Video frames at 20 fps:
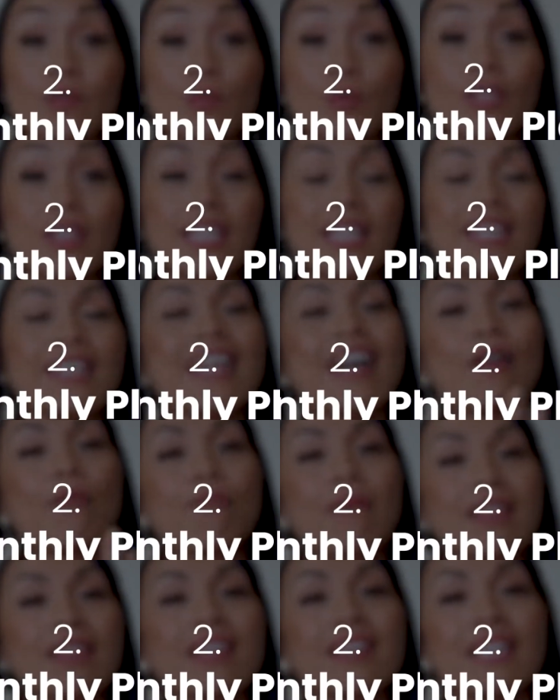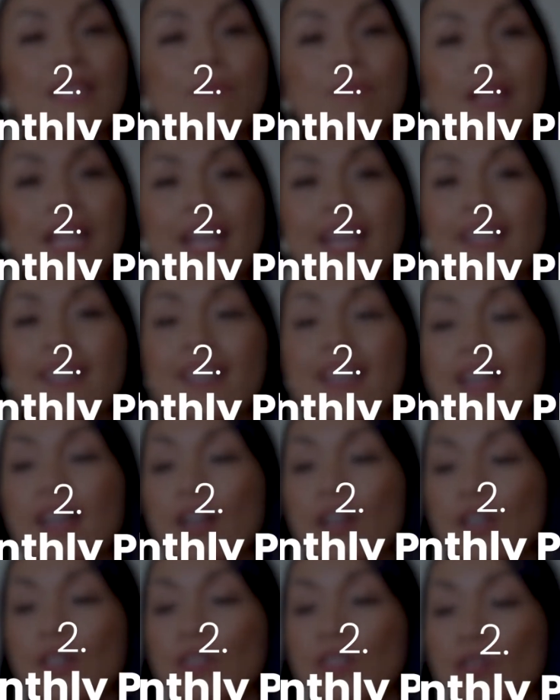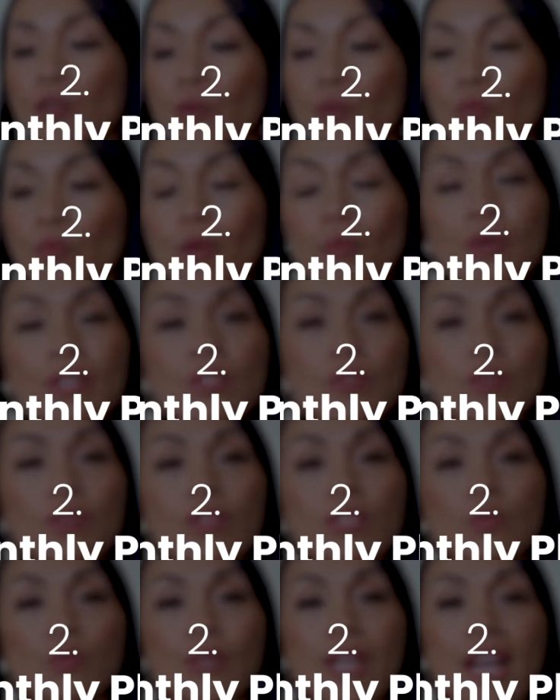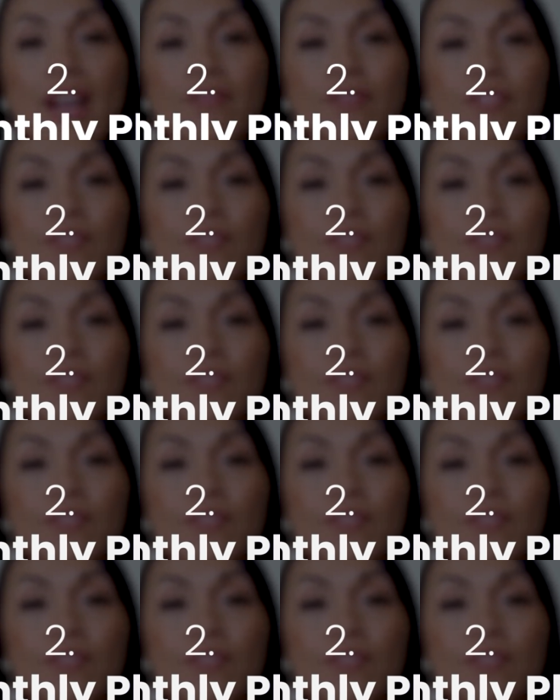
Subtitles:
within our monthly plan. So what we do is we have the